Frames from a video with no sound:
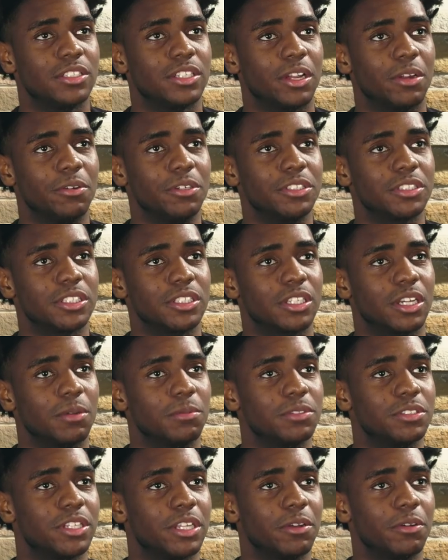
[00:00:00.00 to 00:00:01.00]
Tyrese could
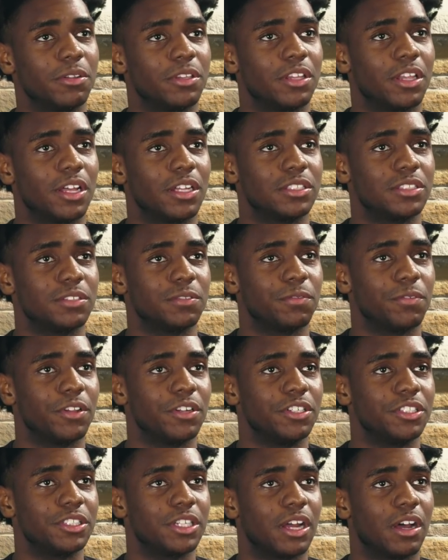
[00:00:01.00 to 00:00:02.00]
come stay with us to
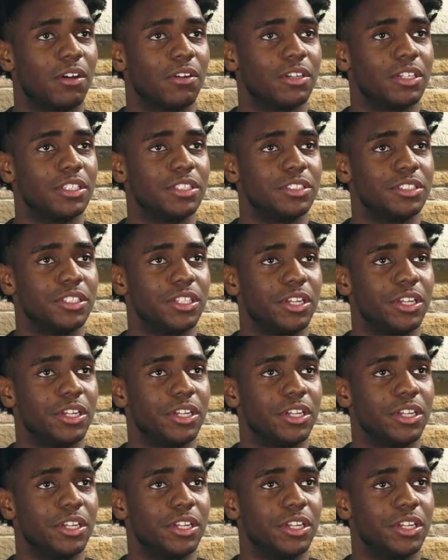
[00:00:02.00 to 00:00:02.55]
finish out his